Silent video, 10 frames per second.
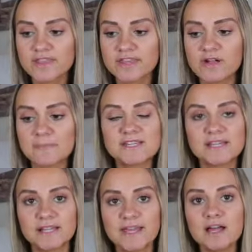the
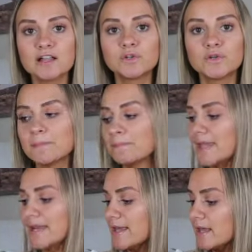Reptilia Luna
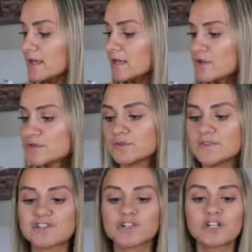Midi. So
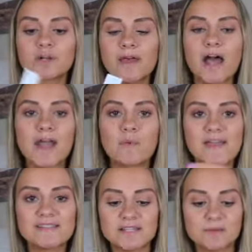these are a little bit
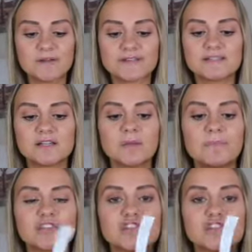high-waisted, but still a bit